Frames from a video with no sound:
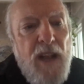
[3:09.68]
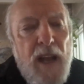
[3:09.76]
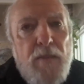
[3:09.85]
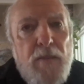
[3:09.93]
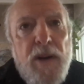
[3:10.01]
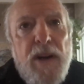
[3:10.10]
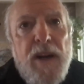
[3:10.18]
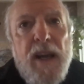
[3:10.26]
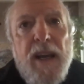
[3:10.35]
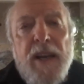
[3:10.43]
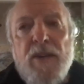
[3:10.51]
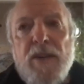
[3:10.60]
Akbar and
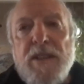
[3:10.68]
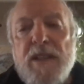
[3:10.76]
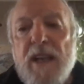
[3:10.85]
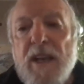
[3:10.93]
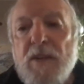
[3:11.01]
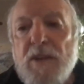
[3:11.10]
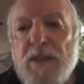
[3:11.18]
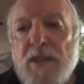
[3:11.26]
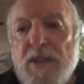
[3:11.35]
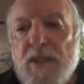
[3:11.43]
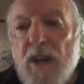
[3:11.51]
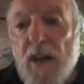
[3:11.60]
I, Chris and I, were
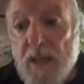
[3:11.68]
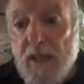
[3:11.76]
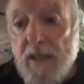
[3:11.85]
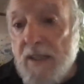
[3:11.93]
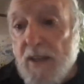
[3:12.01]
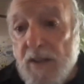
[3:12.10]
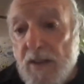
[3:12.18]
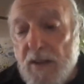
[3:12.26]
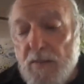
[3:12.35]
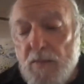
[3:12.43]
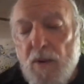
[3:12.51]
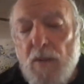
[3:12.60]
just talking
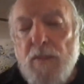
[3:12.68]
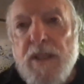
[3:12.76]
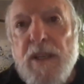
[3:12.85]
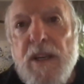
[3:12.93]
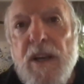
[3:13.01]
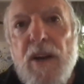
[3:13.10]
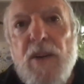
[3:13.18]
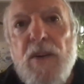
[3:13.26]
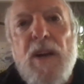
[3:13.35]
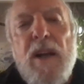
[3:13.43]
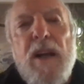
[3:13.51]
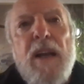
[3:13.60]
a moment
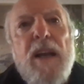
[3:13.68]
ago,